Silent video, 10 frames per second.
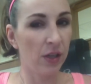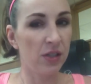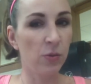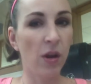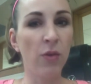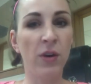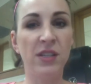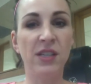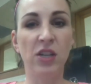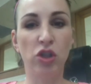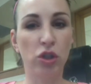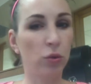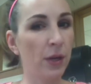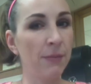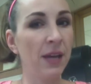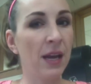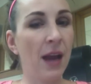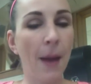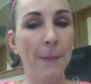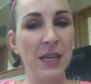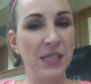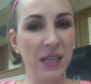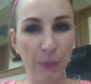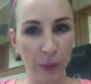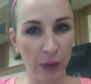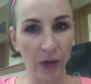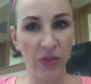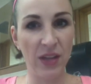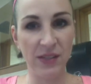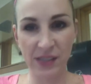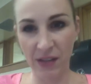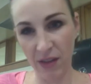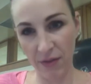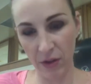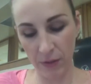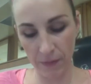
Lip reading: So in other words, a stream cannot be deeper than sea level.